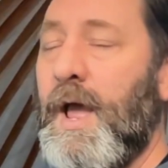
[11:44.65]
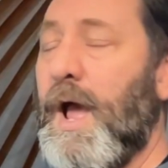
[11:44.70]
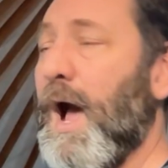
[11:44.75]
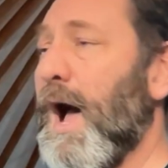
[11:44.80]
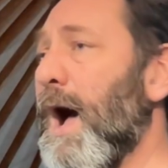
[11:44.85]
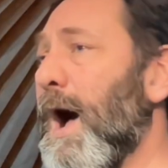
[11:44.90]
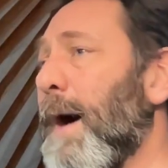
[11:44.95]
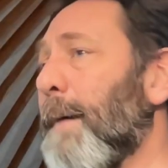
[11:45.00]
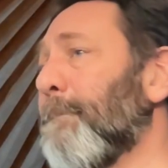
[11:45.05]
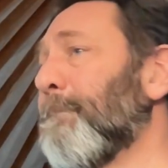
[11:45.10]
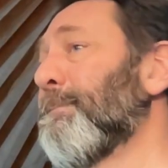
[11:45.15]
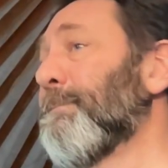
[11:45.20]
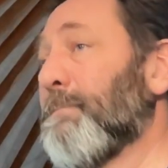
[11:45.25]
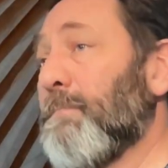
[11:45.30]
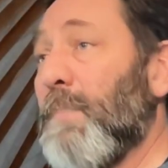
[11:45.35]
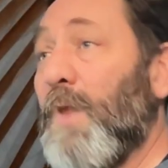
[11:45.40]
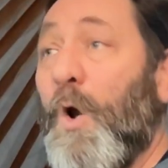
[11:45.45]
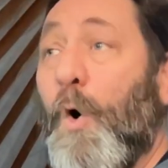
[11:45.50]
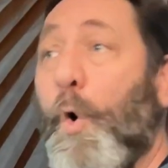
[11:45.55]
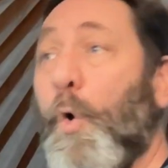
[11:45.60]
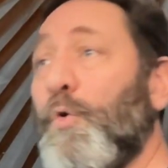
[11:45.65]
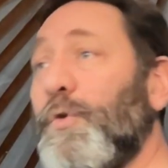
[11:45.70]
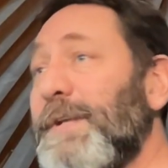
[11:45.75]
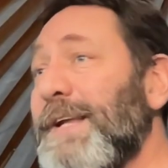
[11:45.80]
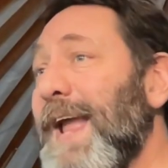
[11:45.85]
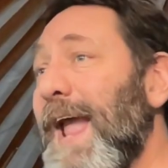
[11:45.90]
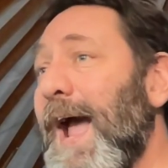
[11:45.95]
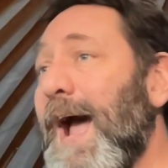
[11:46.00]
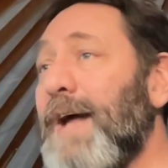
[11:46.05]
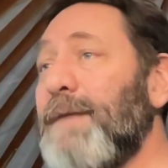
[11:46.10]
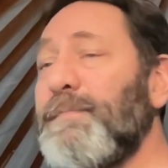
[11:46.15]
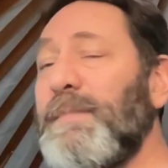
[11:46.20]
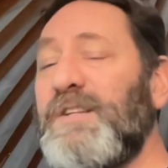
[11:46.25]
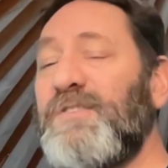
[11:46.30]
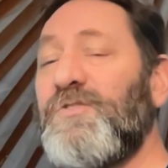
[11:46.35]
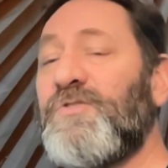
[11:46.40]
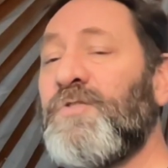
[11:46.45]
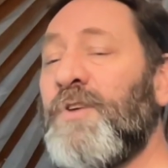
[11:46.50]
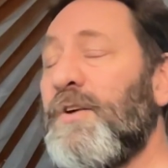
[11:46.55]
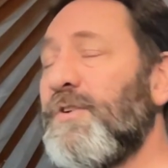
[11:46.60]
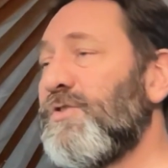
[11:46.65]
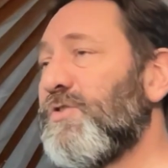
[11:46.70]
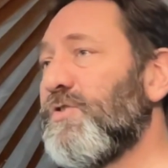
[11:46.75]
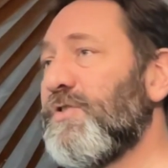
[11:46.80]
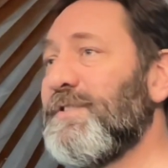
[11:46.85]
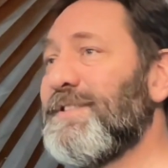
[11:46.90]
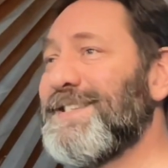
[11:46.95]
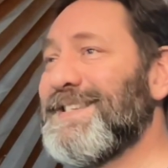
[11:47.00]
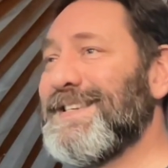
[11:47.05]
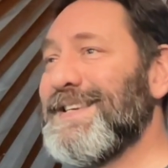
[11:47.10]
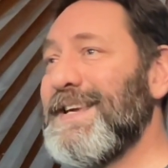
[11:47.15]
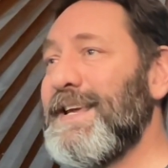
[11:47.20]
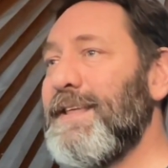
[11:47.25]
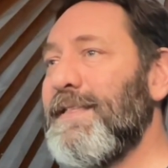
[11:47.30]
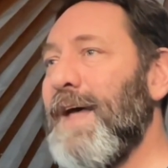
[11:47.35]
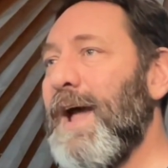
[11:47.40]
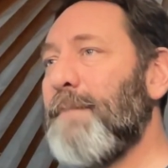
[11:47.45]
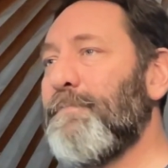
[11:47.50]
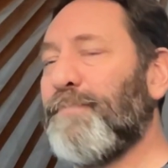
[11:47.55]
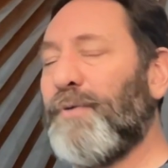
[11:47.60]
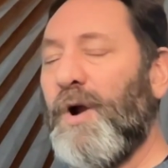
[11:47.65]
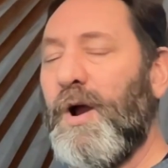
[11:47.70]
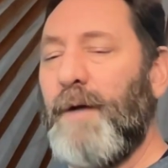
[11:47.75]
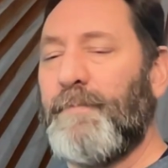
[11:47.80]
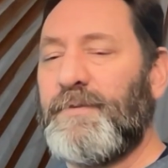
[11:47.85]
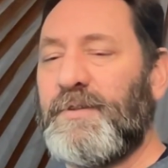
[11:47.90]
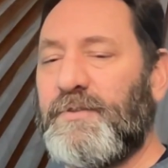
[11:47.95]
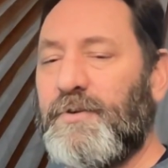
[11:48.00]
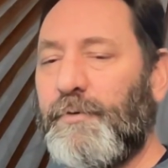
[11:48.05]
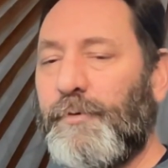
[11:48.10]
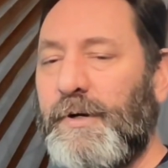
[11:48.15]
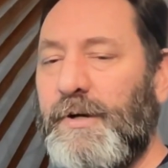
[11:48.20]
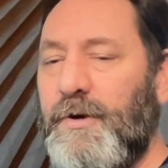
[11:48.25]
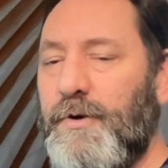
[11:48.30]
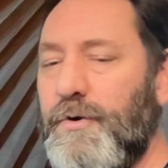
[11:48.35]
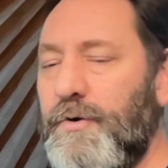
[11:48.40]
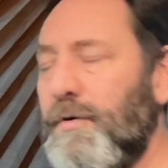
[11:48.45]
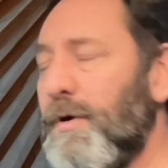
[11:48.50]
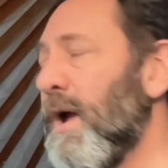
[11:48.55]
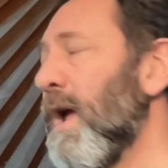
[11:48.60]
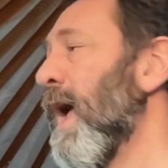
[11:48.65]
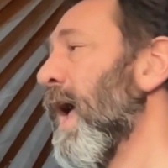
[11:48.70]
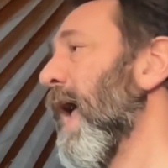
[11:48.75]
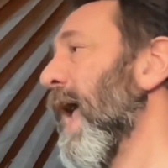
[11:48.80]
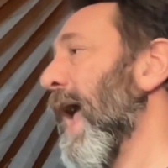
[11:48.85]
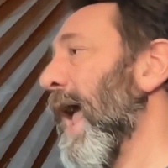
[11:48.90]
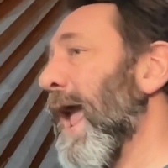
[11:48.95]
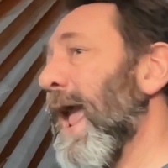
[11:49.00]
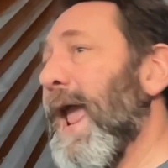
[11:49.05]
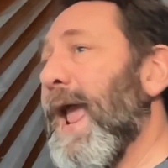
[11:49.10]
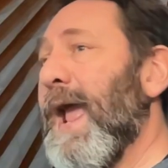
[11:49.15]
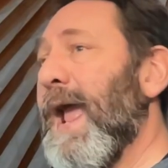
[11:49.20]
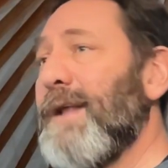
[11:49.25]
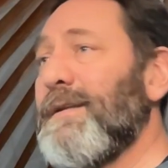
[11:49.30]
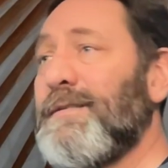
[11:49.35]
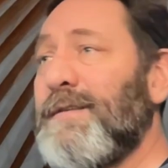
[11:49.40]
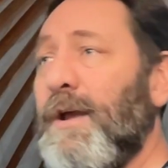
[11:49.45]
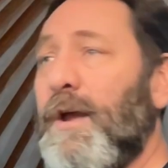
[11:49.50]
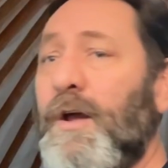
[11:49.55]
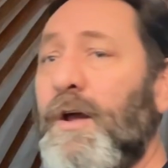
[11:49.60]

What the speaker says: Only admins should see that prompt to renew, and